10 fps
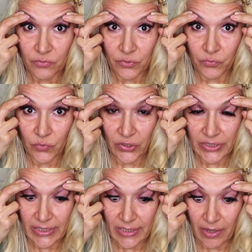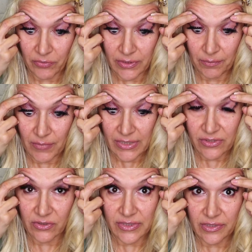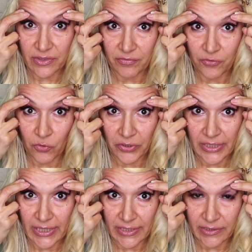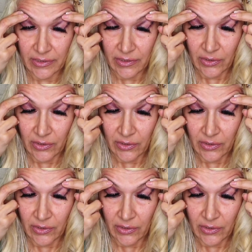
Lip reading: We're working out the muscles in the forehead.